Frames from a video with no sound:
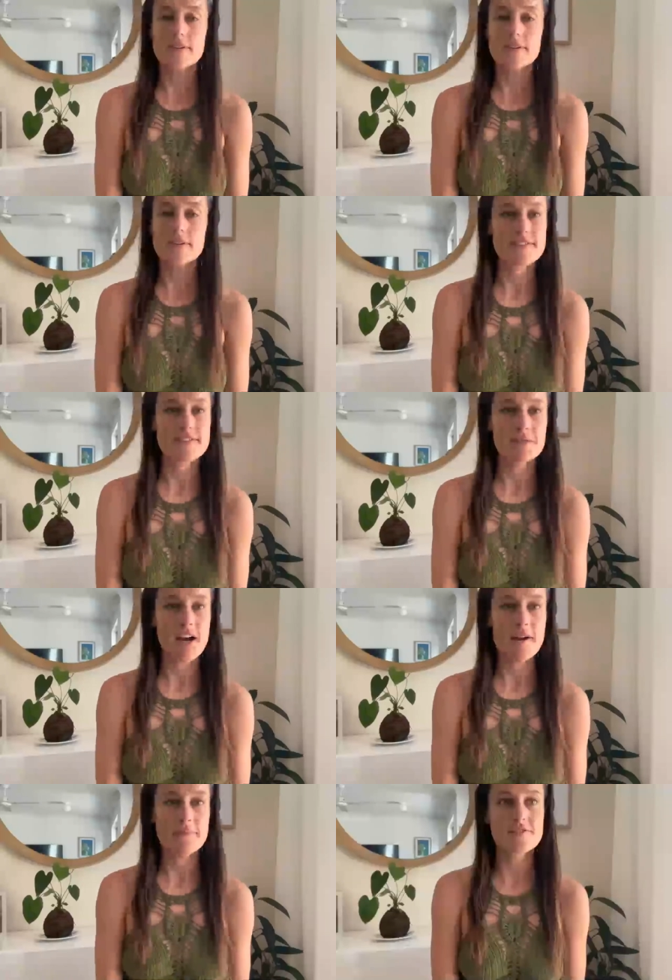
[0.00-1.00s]
You can say
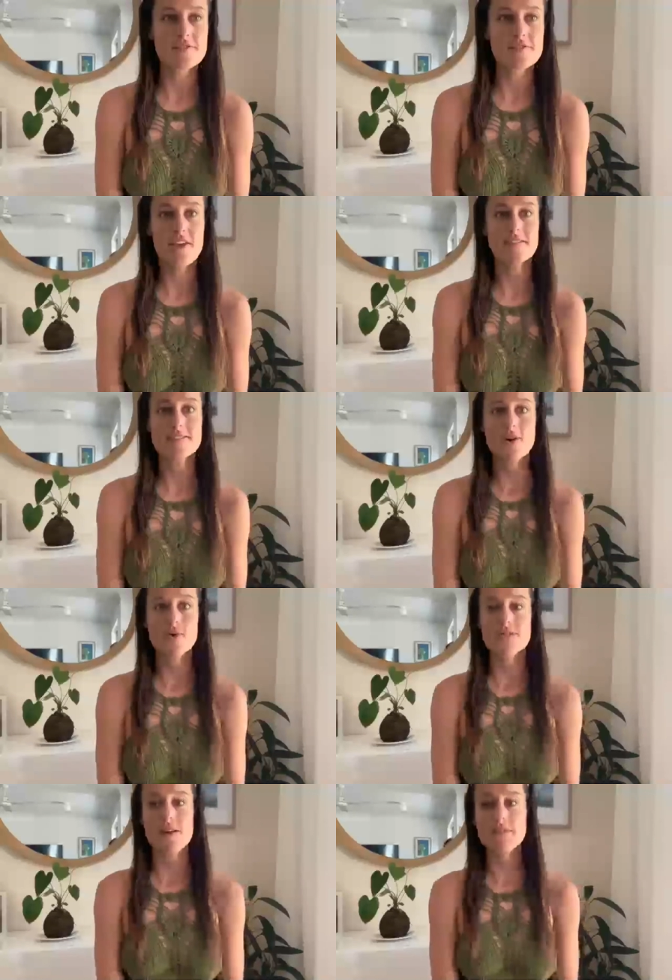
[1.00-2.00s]
some.
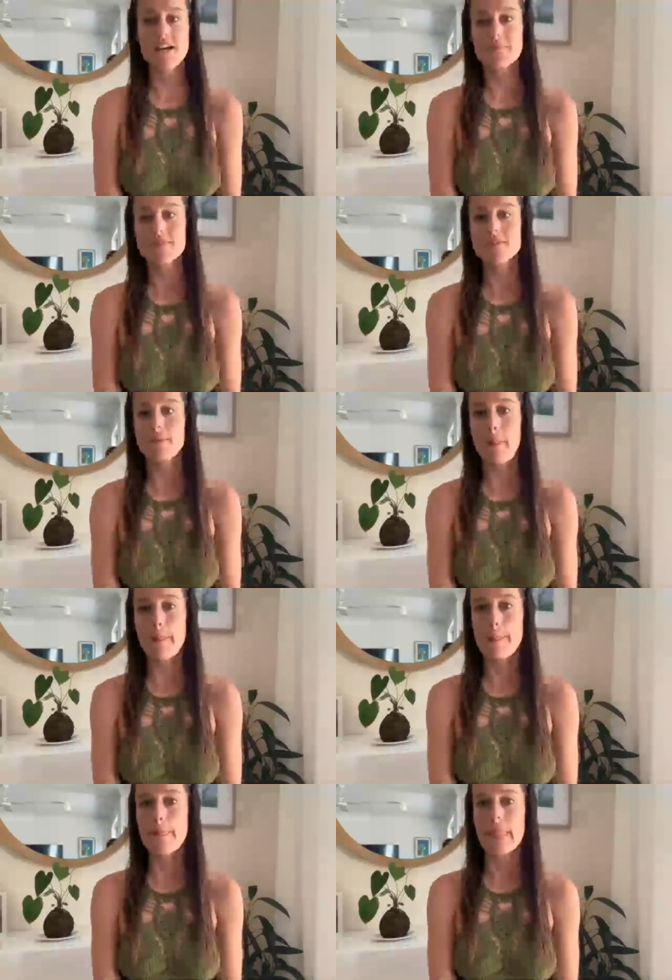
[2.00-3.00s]
Yes, no, sometimes.
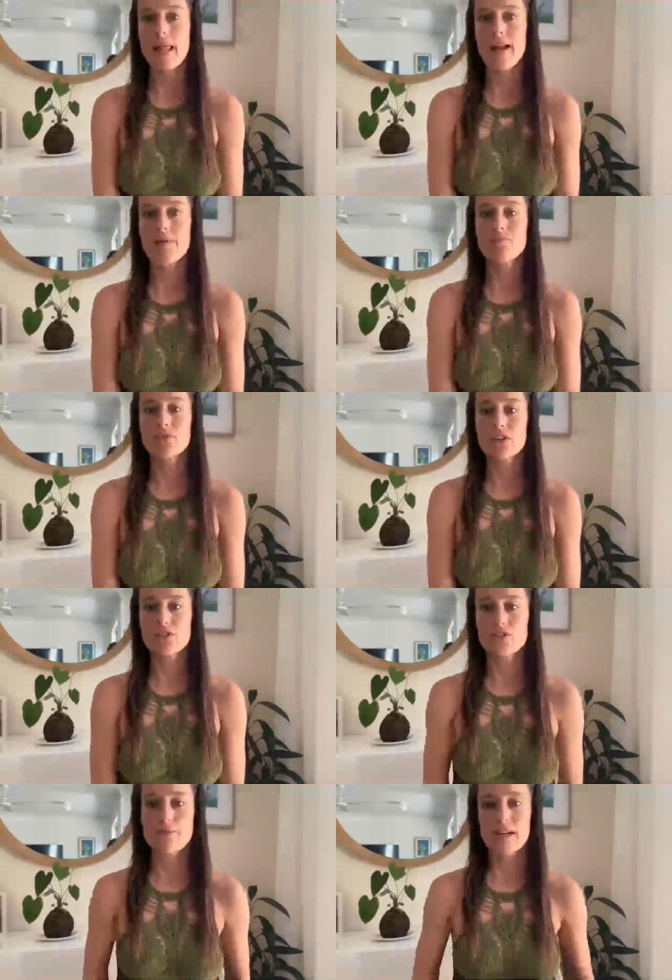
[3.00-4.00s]

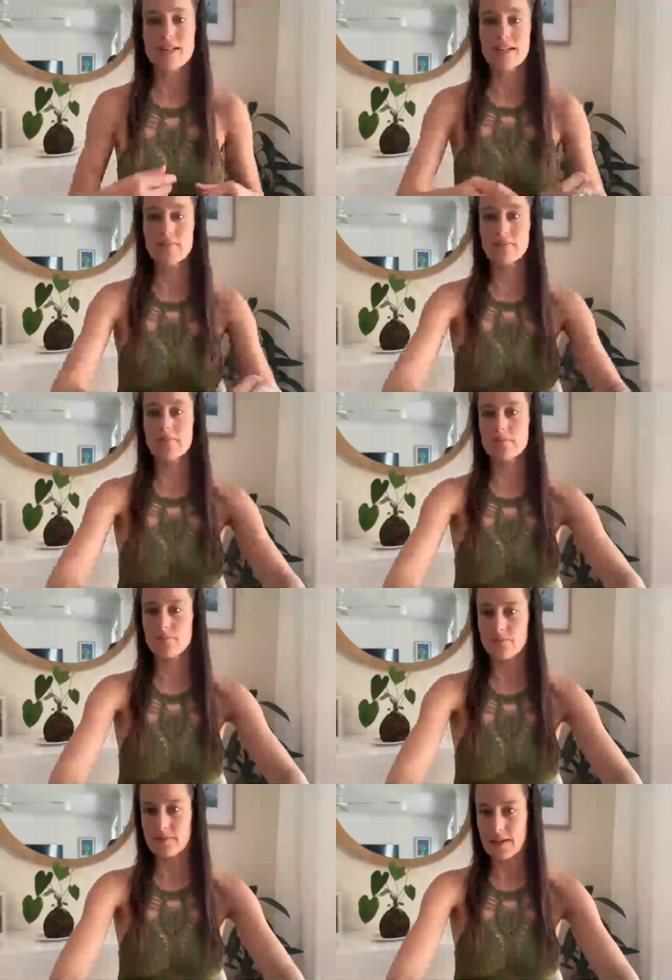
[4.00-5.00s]
Do you meditate?
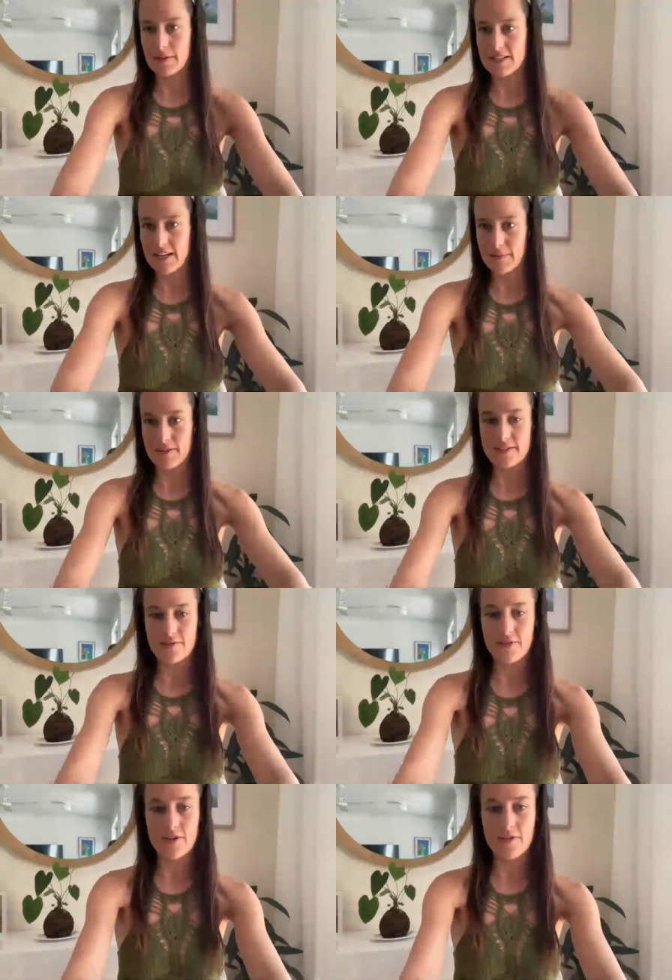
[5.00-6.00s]
I'm gonna type
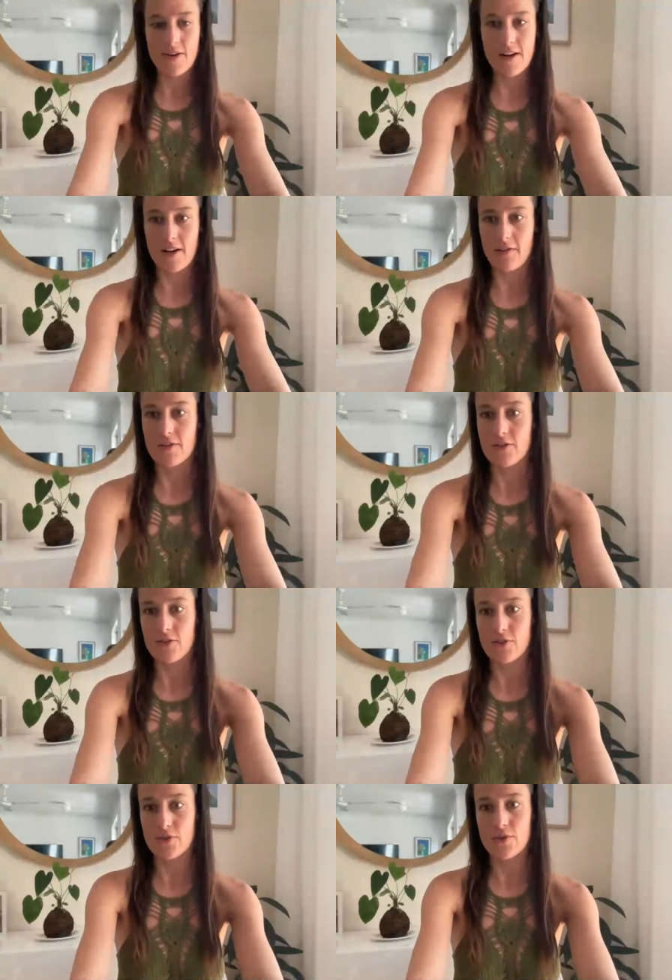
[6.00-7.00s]
this in for you right now.
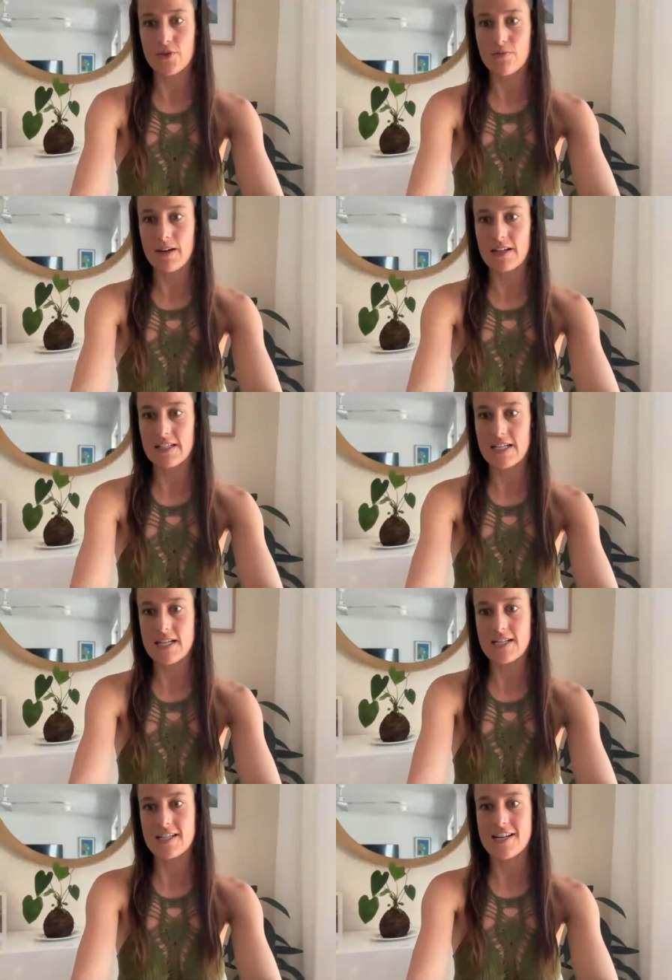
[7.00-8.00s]
Do you
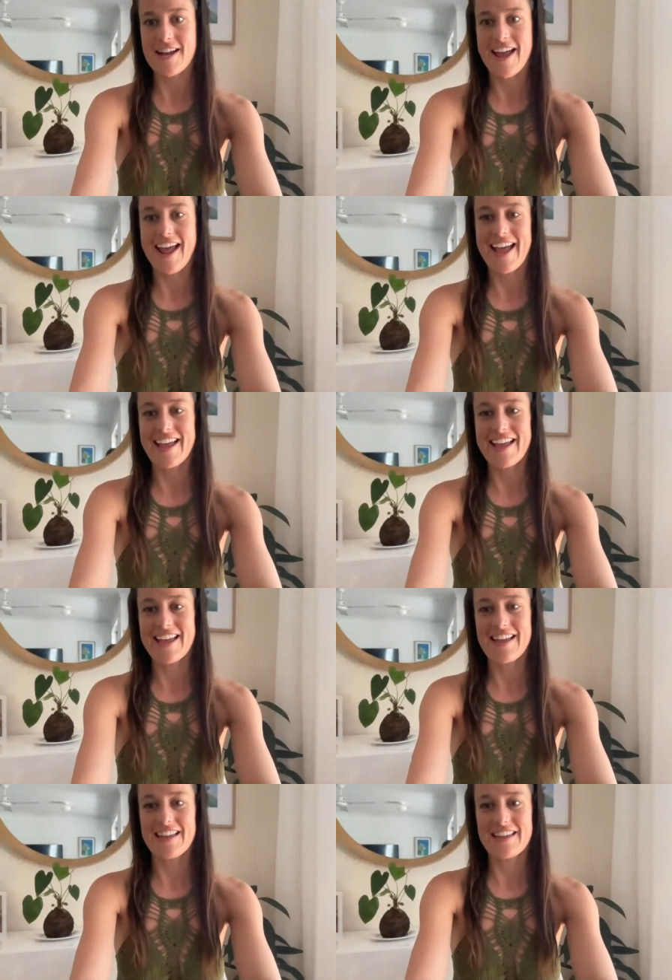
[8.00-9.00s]
meditate?
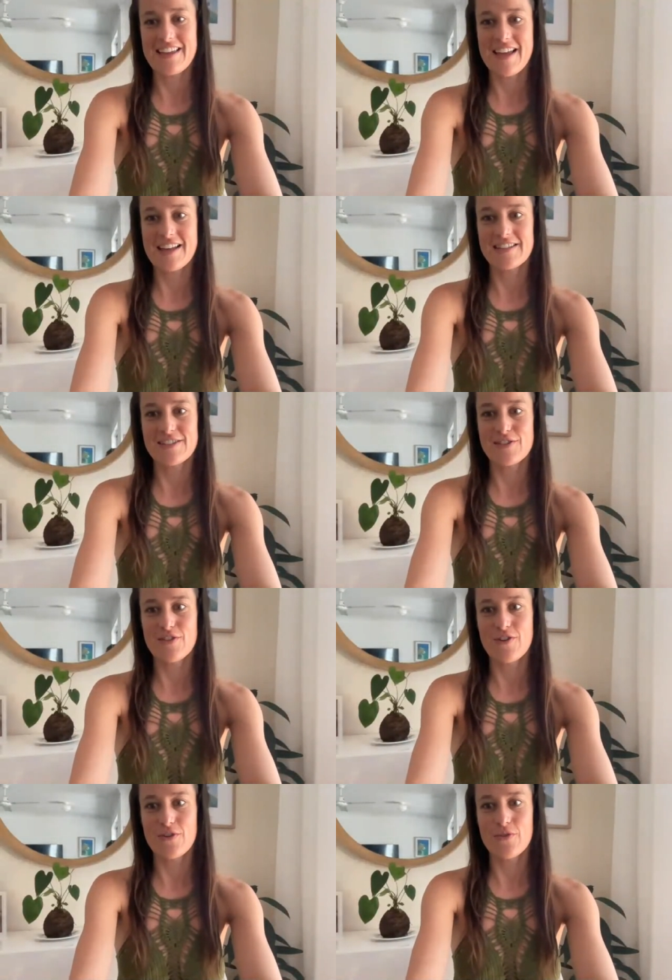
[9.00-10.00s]
Yes,
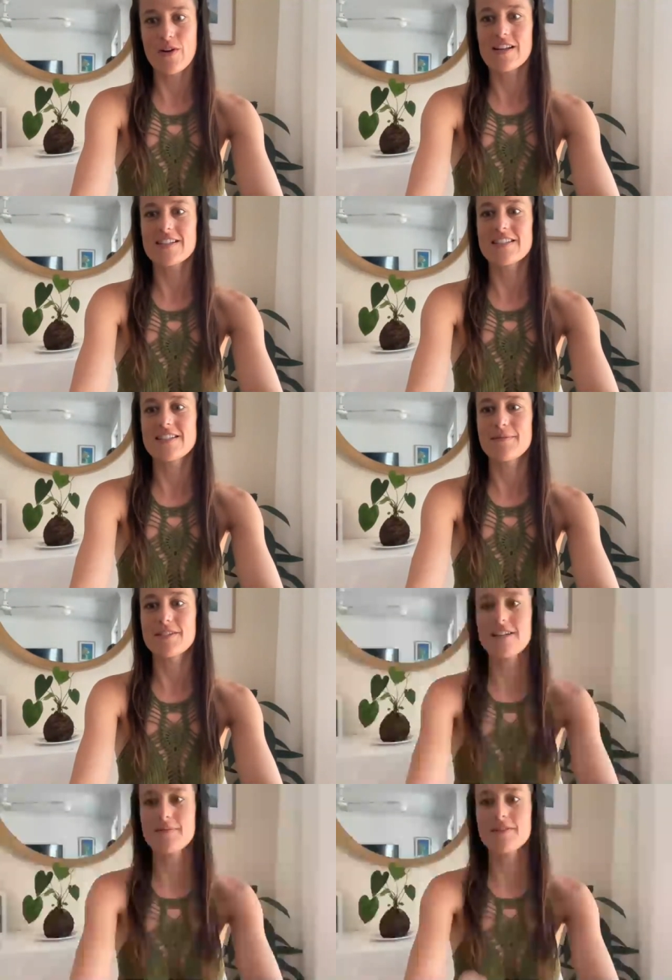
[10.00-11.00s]
no,
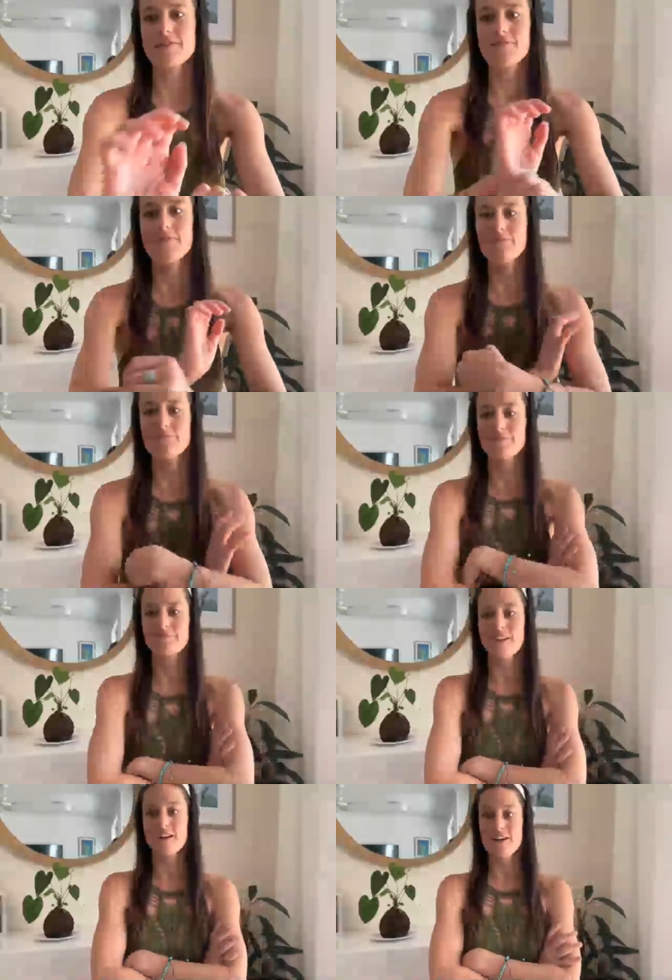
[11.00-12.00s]
sometimes.
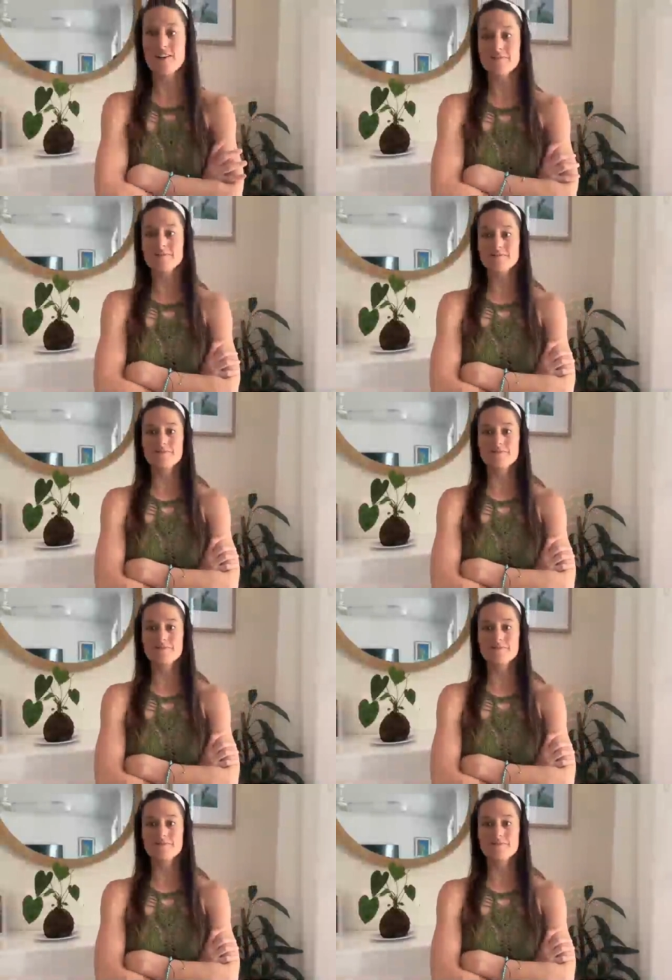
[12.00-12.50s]
There you go.